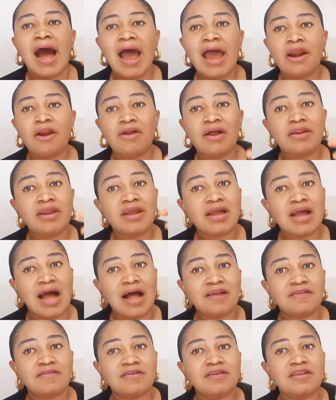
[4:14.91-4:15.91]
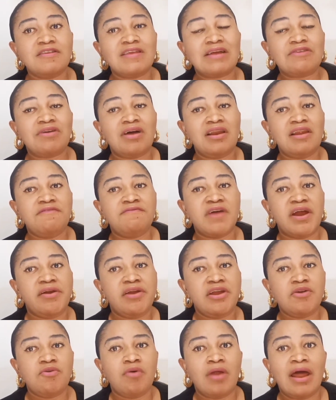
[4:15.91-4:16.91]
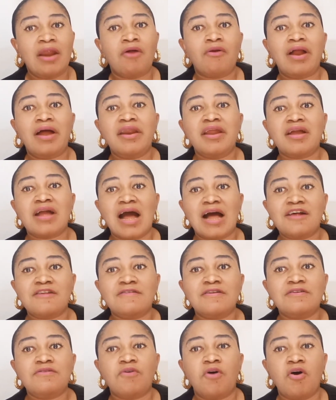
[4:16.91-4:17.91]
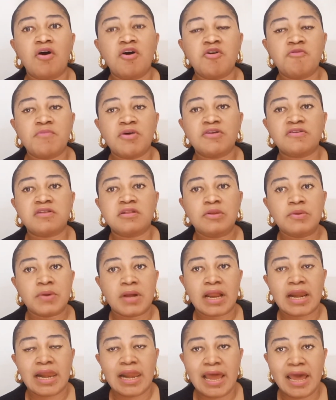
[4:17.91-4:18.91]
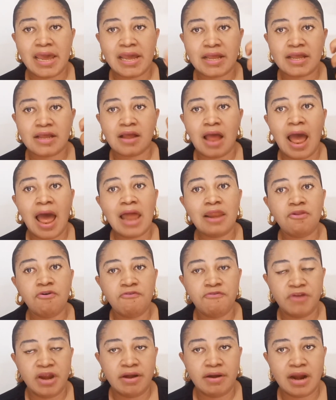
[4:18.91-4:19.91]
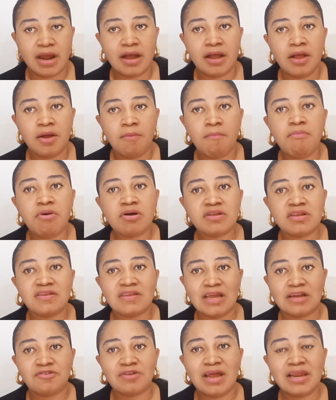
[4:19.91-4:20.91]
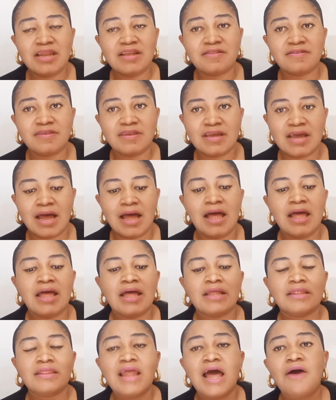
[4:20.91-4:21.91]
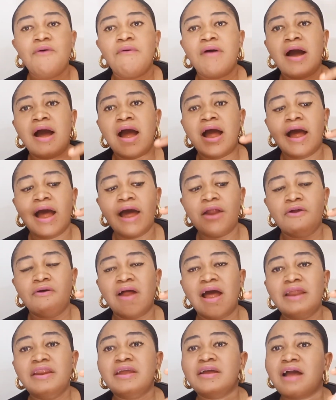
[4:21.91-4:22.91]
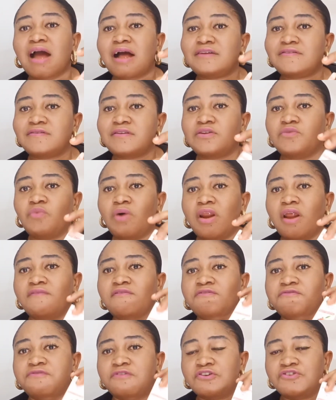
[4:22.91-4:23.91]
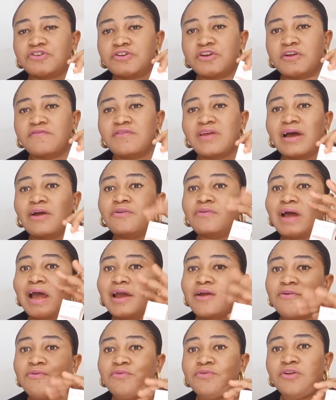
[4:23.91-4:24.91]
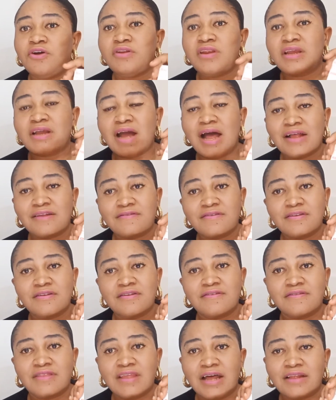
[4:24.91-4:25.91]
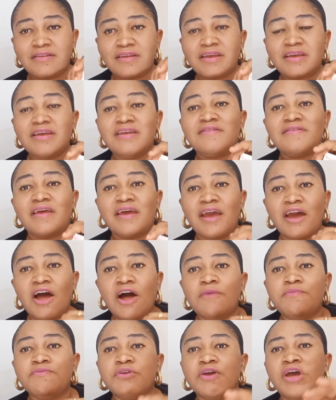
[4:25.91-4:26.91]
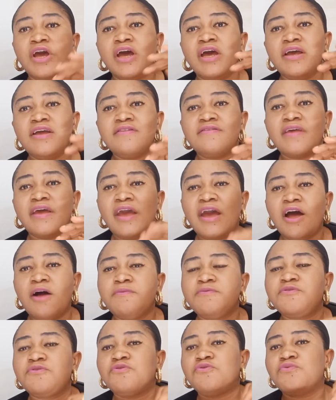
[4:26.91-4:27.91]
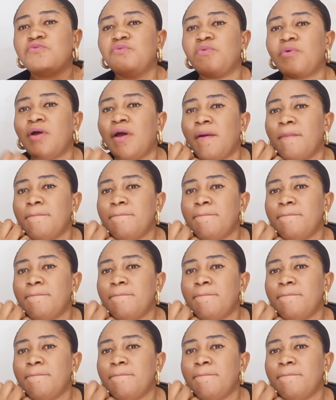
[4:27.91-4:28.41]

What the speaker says: Hyaluronic acid is actually very good. Hyaluronic acid almost look like aloe vera, but it's actually thicker. Now, hyaluronic acid, one of the functions of the hyaluronic acid is that it helps to